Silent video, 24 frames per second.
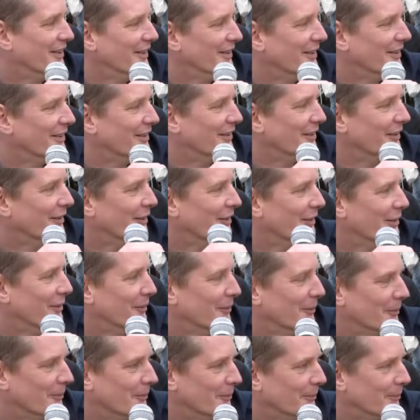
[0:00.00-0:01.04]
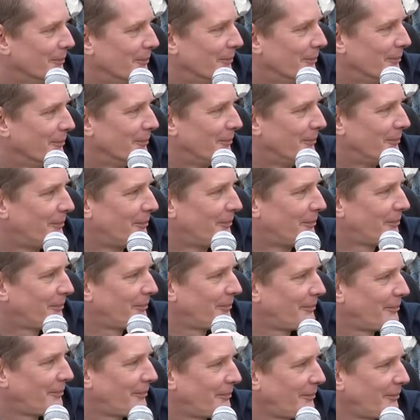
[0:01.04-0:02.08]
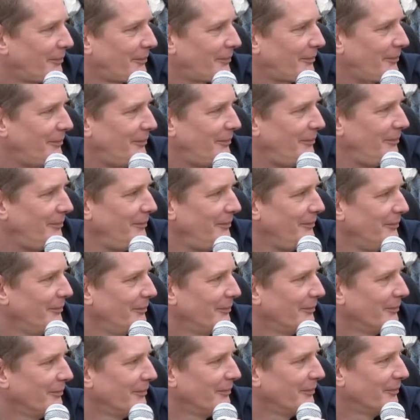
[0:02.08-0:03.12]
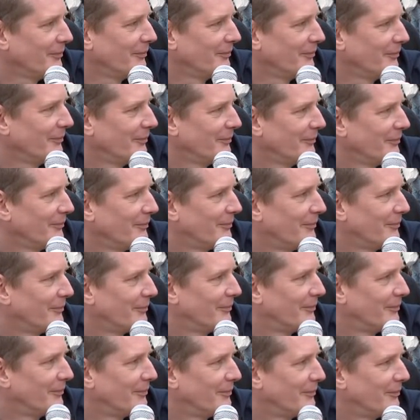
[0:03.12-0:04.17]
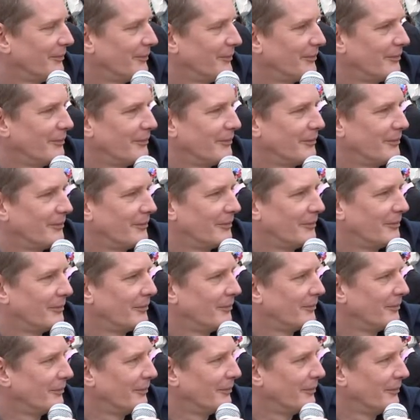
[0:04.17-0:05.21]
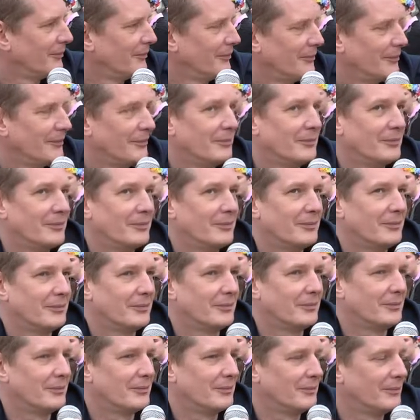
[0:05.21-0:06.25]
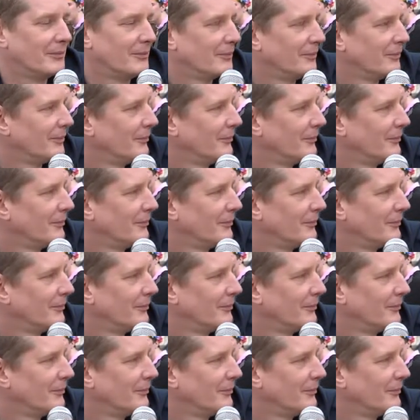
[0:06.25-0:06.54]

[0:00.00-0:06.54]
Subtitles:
The person shown says nothing.